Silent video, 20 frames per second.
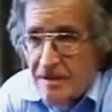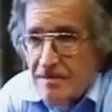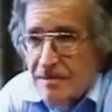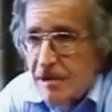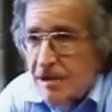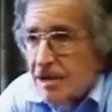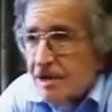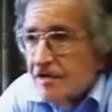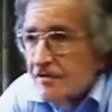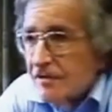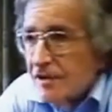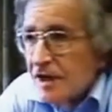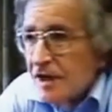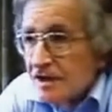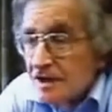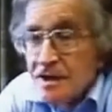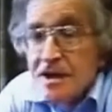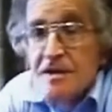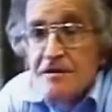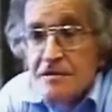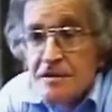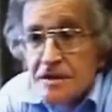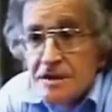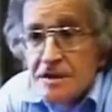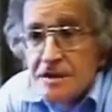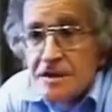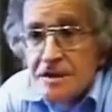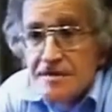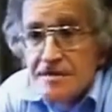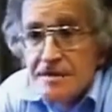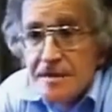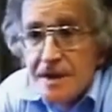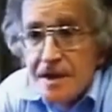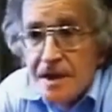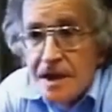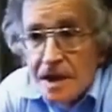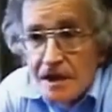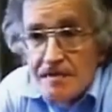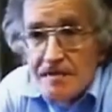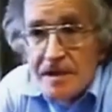operating in France. He was
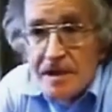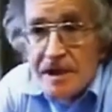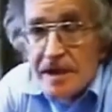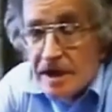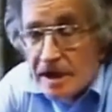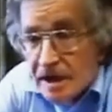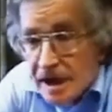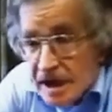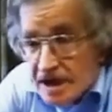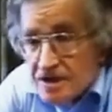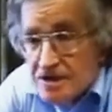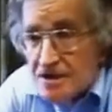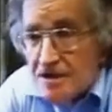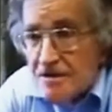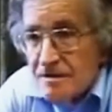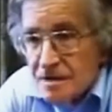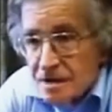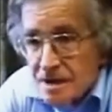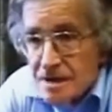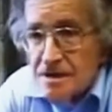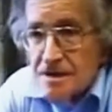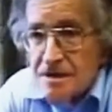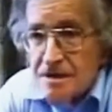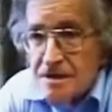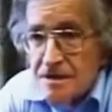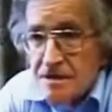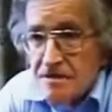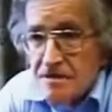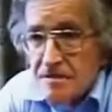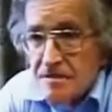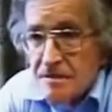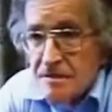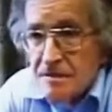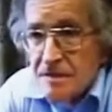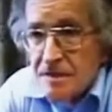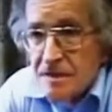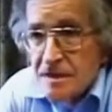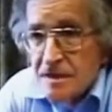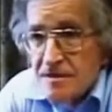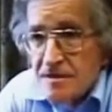operating against the resistance.
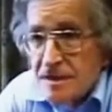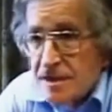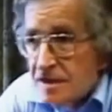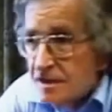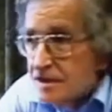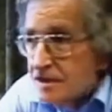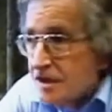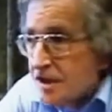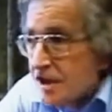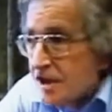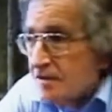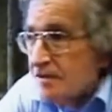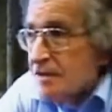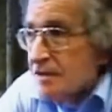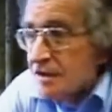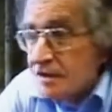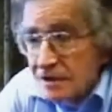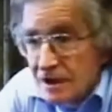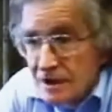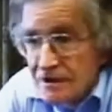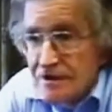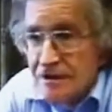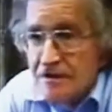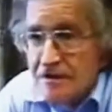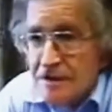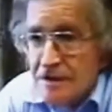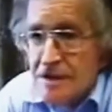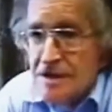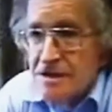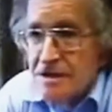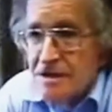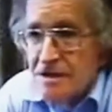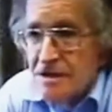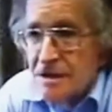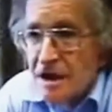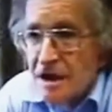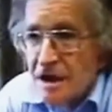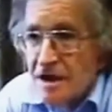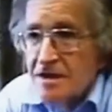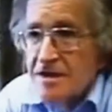I mean, his job was to go after
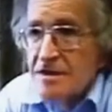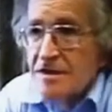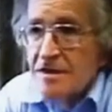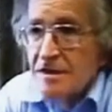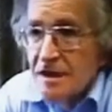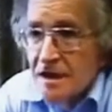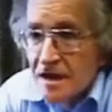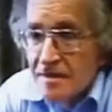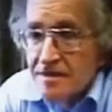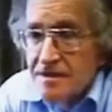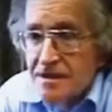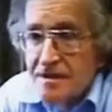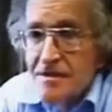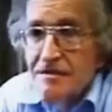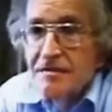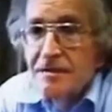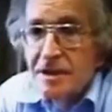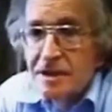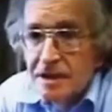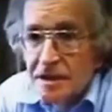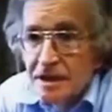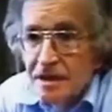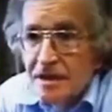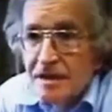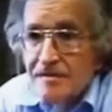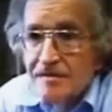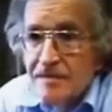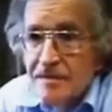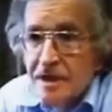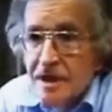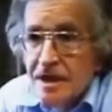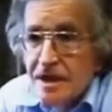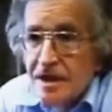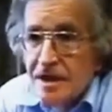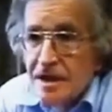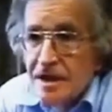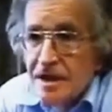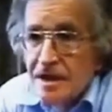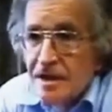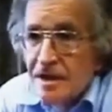resistance guys and capture them and kill
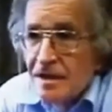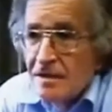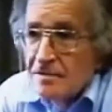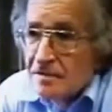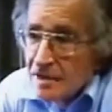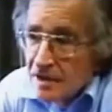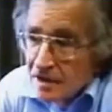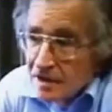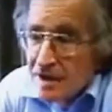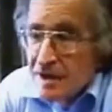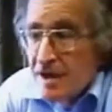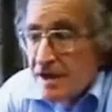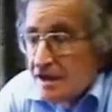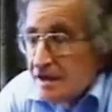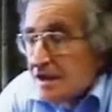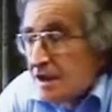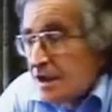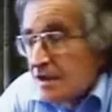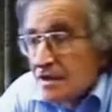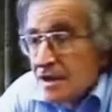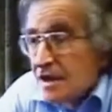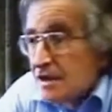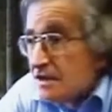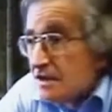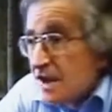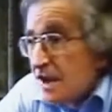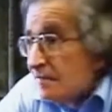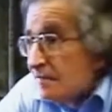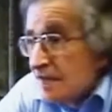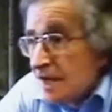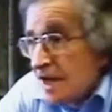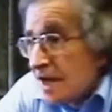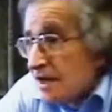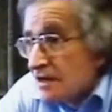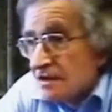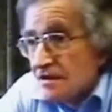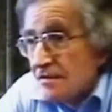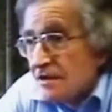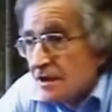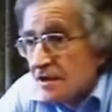them. Well, the United States had the same
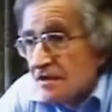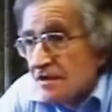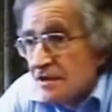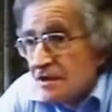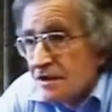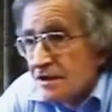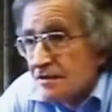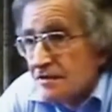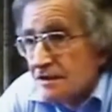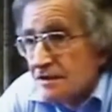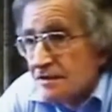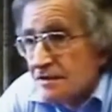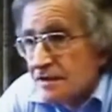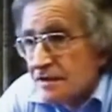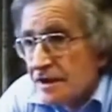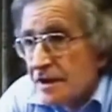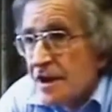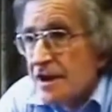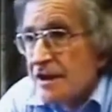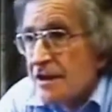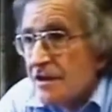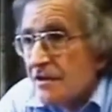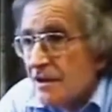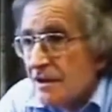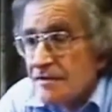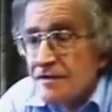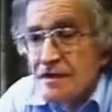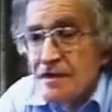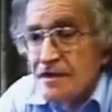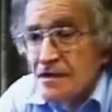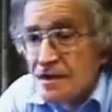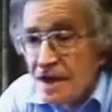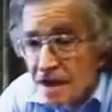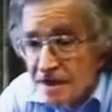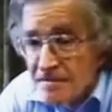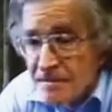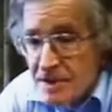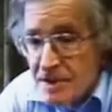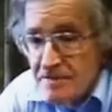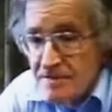task when it took over. It had to go after the
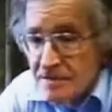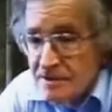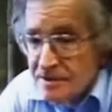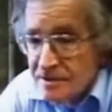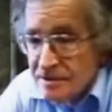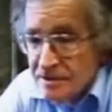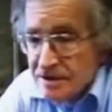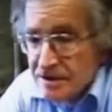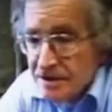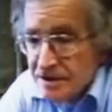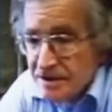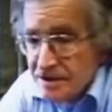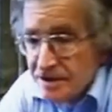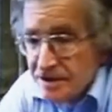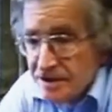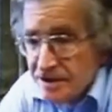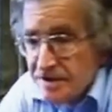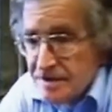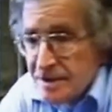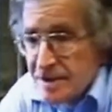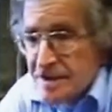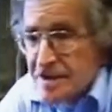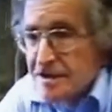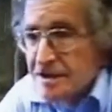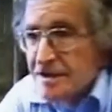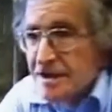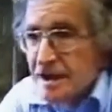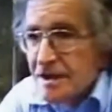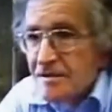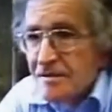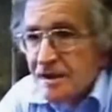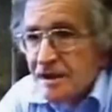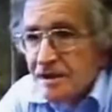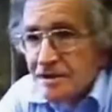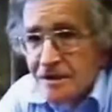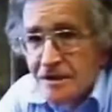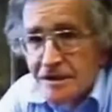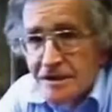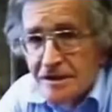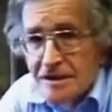same people. This is somebody's tape
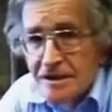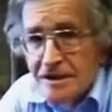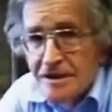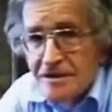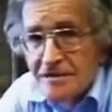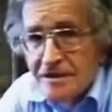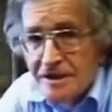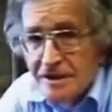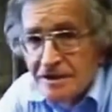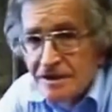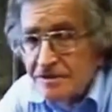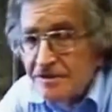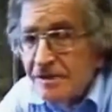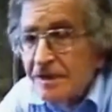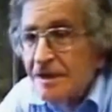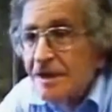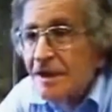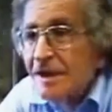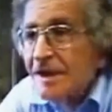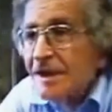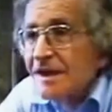recorder, it just went off.